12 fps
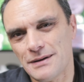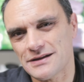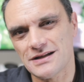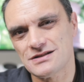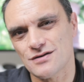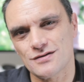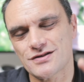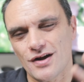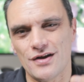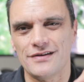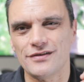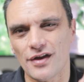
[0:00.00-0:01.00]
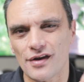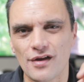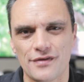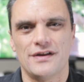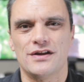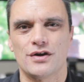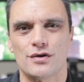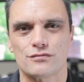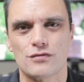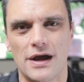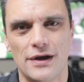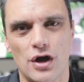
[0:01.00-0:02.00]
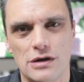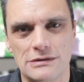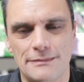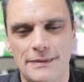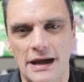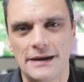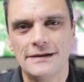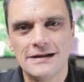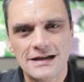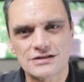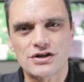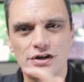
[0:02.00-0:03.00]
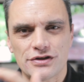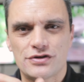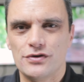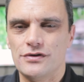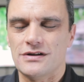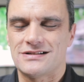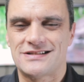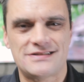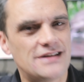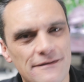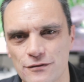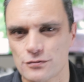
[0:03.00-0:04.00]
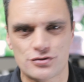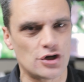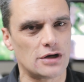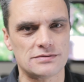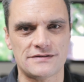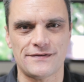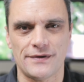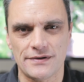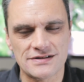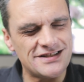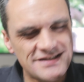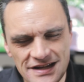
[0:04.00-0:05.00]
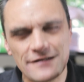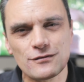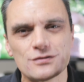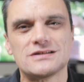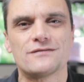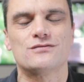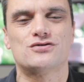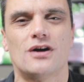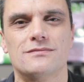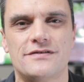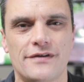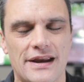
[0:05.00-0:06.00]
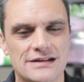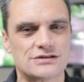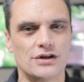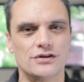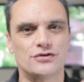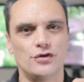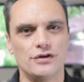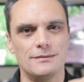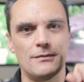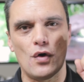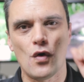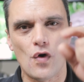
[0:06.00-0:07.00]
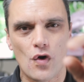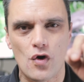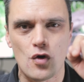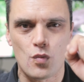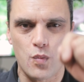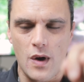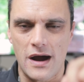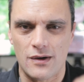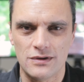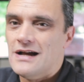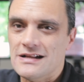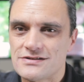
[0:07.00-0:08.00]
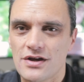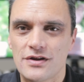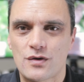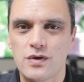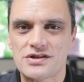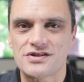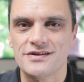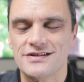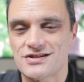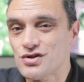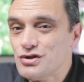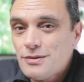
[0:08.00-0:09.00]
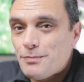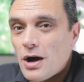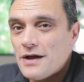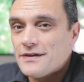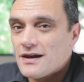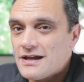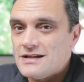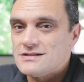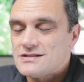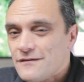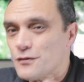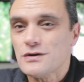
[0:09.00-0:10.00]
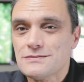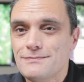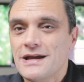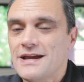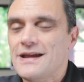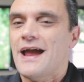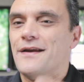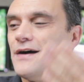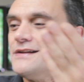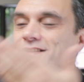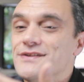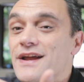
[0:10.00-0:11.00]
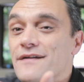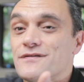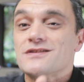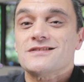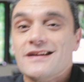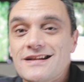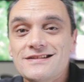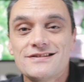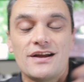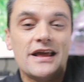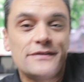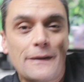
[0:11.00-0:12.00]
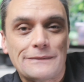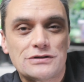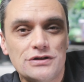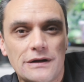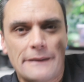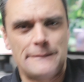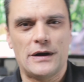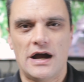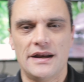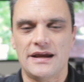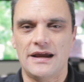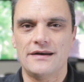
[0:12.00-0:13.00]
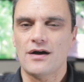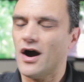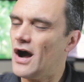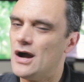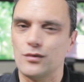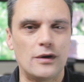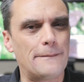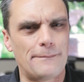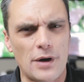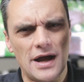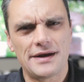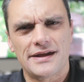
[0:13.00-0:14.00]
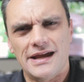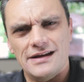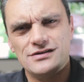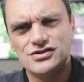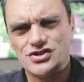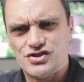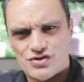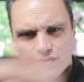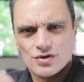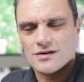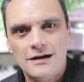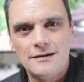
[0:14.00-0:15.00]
but there's also not a lot that you're going to write home about. It's going to do several jobs for you, several jobs for you, and it's going to do them all well. And so the question is, should you buy the lens? If it was me and I didn't have this lens and I had the opportunity to buy it again, I would buy it again, sure.